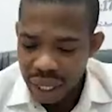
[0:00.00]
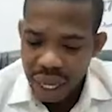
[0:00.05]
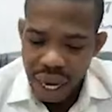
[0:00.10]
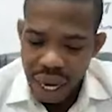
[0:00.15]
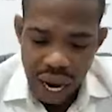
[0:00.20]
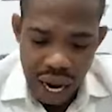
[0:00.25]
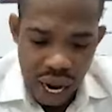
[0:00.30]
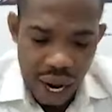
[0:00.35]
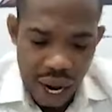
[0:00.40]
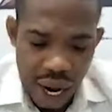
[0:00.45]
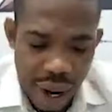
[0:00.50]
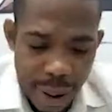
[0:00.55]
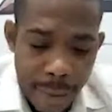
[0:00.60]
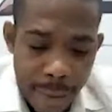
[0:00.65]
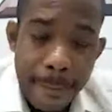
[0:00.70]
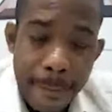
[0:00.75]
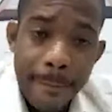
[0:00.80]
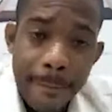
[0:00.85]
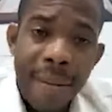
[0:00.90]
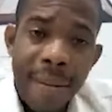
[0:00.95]

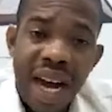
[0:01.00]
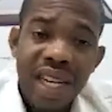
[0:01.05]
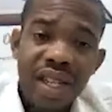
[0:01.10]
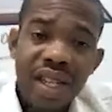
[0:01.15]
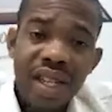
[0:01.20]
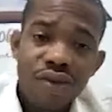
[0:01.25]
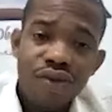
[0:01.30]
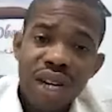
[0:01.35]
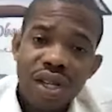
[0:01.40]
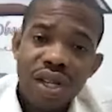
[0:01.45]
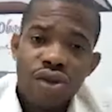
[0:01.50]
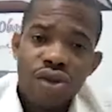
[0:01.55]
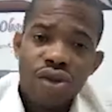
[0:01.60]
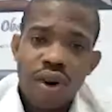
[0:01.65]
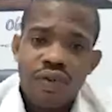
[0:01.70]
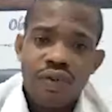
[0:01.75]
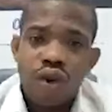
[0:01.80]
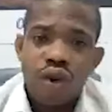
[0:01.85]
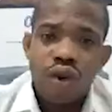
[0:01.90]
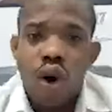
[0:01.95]
By the grace
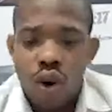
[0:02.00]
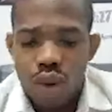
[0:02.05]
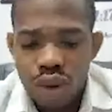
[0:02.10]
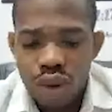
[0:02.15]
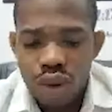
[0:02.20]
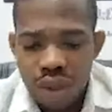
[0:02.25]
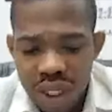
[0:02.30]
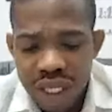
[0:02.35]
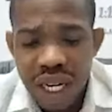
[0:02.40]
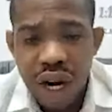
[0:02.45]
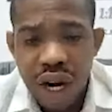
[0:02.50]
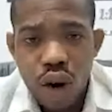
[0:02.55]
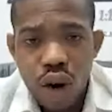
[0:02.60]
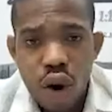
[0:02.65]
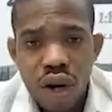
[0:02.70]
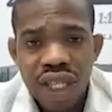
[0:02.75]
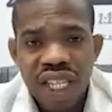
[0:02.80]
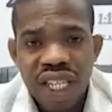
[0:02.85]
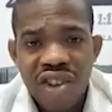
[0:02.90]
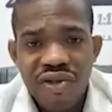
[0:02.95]
of God, the
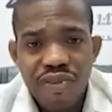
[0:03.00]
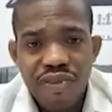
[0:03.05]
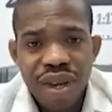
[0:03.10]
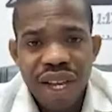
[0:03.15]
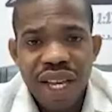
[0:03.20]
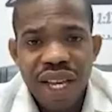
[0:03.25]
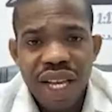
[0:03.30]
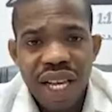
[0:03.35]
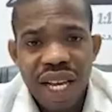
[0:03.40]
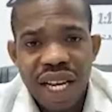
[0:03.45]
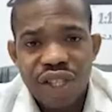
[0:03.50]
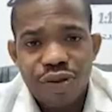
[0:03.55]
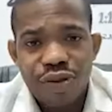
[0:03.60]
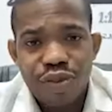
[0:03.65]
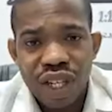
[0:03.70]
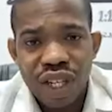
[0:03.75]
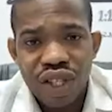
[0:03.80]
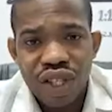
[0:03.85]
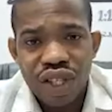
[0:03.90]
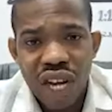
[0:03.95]
Lord gave me a
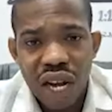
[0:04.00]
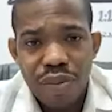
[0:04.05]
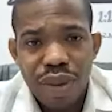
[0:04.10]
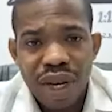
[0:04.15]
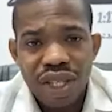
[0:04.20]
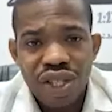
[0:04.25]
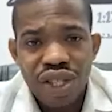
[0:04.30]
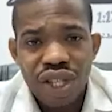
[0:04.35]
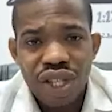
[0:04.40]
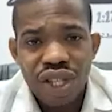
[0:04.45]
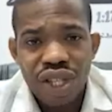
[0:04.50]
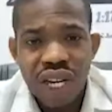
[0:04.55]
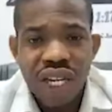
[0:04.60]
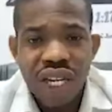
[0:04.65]
special message